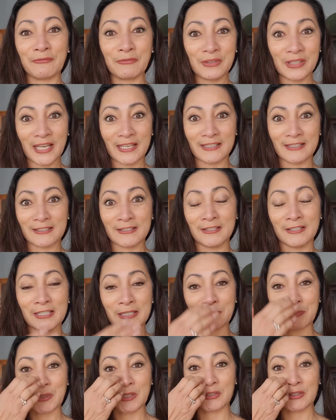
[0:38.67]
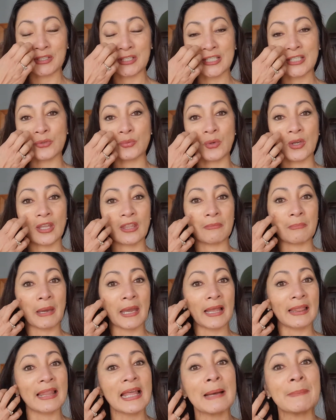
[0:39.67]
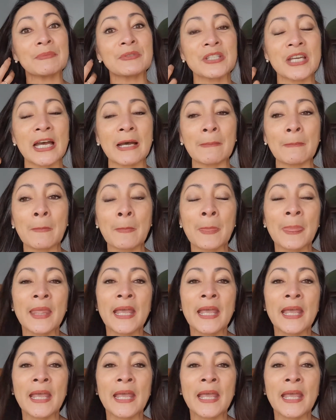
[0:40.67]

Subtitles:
latest experience with my laptop.